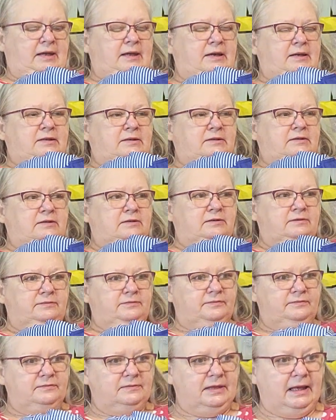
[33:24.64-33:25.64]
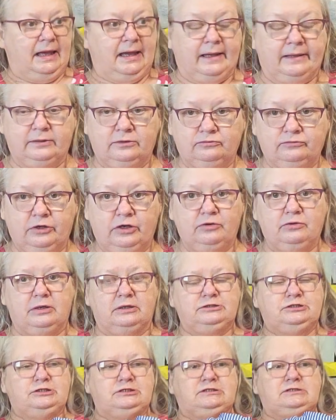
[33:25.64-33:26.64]
and uh, I don't know.
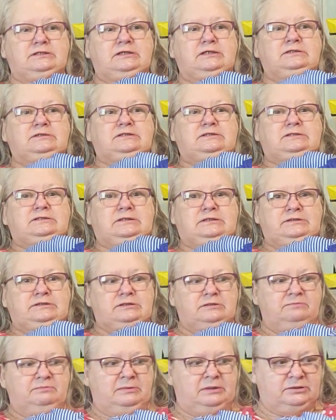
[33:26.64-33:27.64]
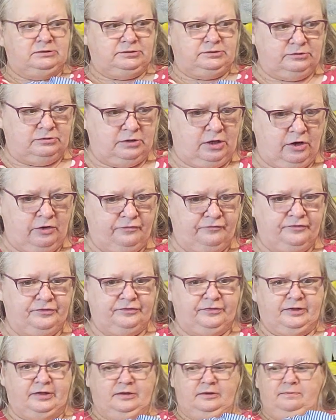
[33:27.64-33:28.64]
I just get sentimental over
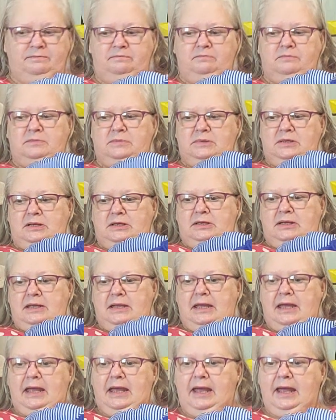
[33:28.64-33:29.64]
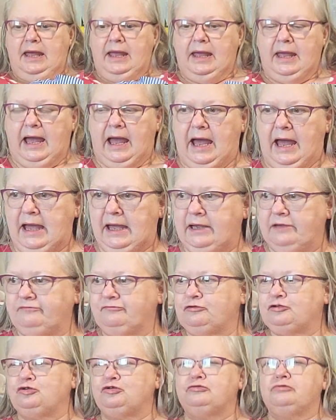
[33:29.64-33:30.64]
them. I
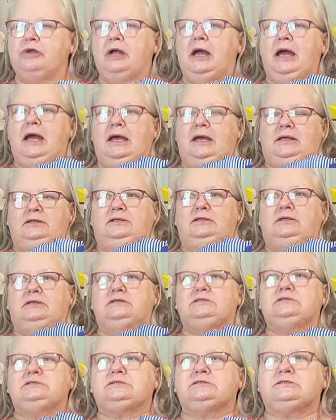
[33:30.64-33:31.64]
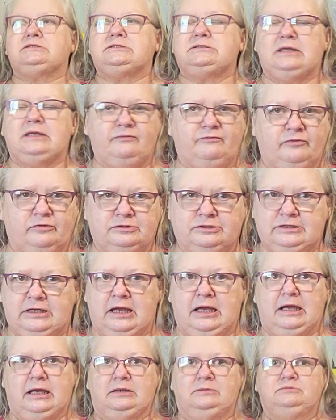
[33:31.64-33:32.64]
have tried several
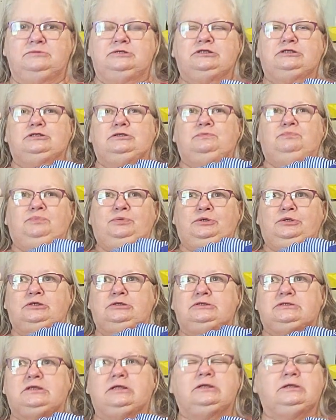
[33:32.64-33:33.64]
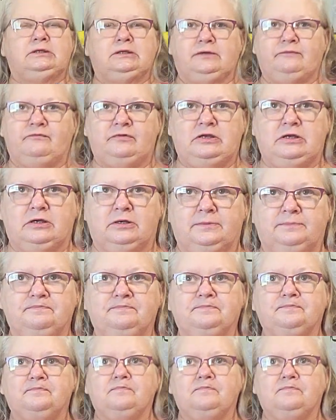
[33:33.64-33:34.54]
times to put Olivia